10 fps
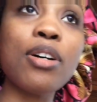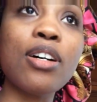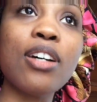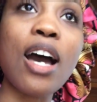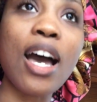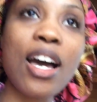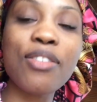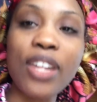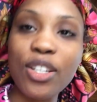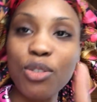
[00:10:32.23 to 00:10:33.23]
But I
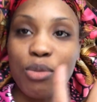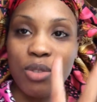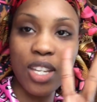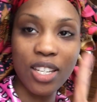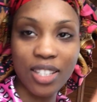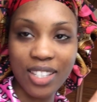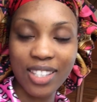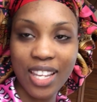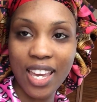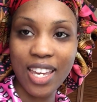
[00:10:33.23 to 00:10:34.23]
have like two things to
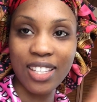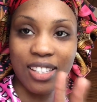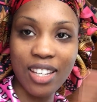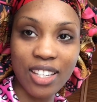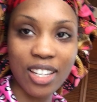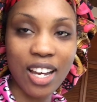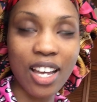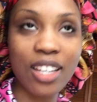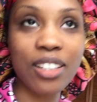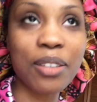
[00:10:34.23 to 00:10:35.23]
say to tell you
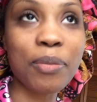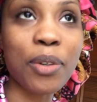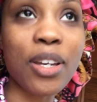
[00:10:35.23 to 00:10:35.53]
guys.